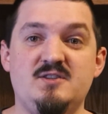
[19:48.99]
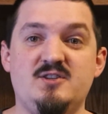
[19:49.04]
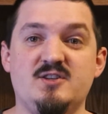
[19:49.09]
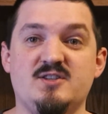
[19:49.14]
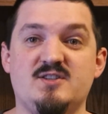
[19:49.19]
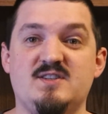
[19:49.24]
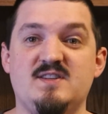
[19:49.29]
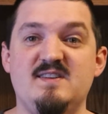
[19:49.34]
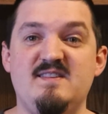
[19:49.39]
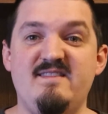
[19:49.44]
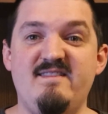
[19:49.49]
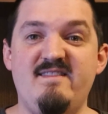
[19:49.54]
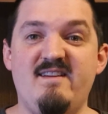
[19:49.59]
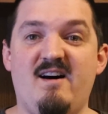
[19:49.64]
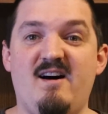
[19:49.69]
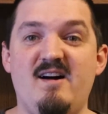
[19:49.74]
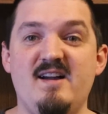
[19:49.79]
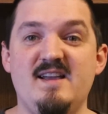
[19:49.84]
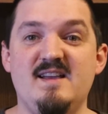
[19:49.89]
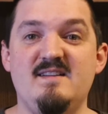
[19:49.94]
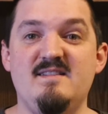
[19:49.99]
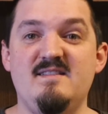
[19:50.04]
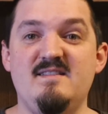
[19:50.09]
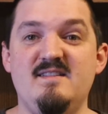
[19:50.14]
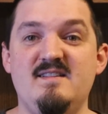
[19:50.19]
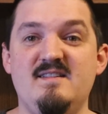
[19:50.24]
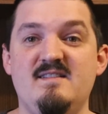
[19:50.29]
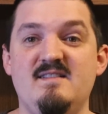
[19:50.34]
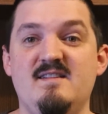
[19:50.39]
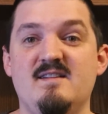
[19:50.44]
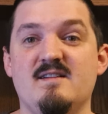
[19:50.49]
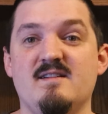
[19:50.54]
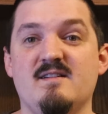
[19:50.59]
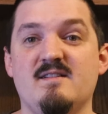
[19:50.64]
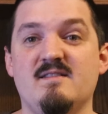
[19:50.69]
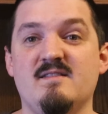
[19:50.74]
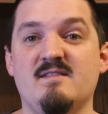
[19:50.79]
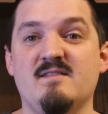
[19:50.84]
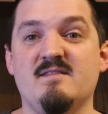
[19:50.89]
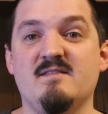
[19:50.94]
just not in
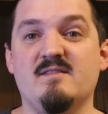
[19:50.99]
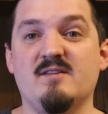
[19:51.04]
near